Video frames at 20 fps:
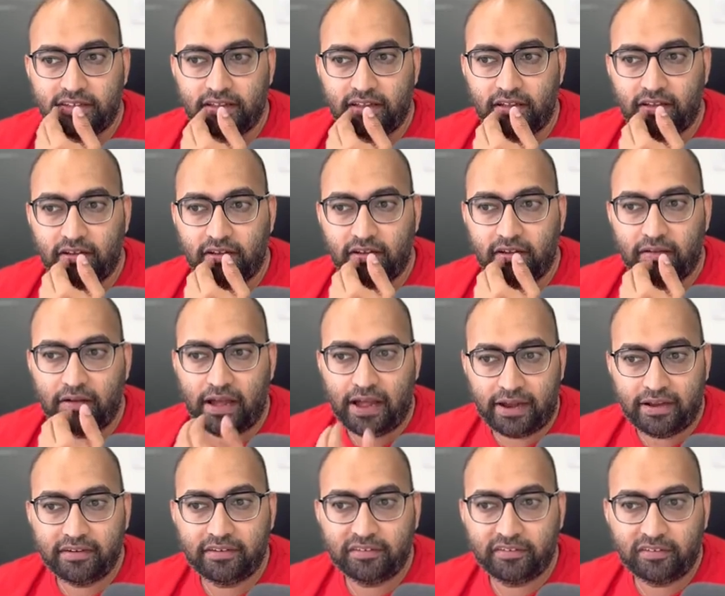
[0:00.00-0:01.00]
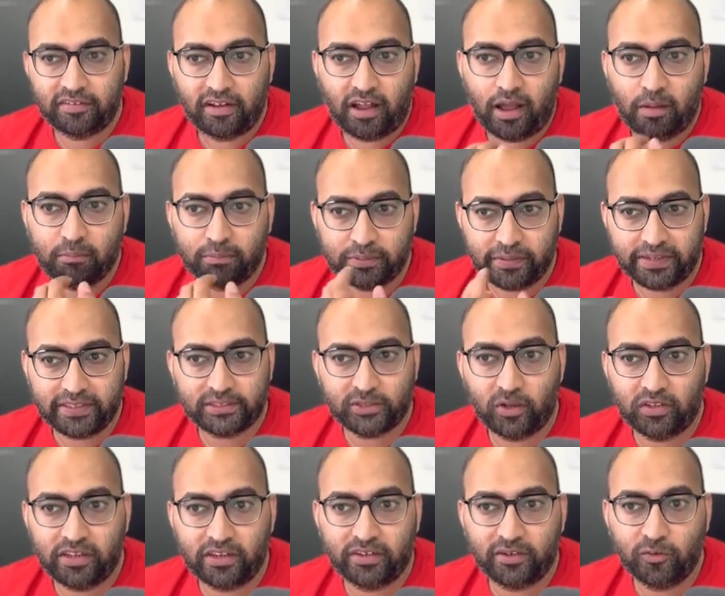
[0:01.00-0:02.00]
And I'm pretty
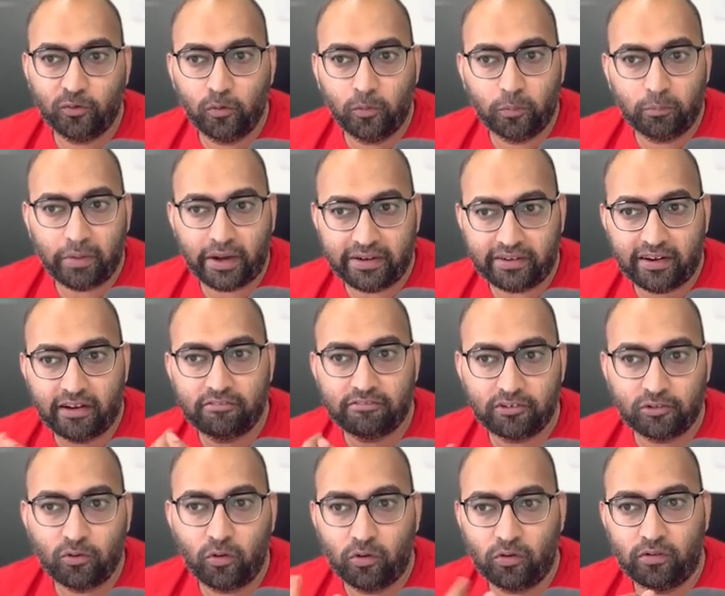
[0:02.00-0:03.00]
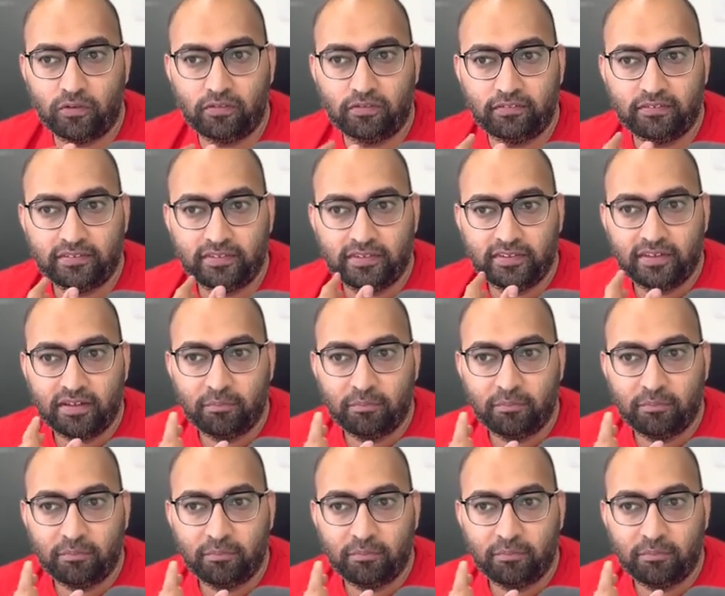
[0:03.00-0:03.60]
sure that you might have to go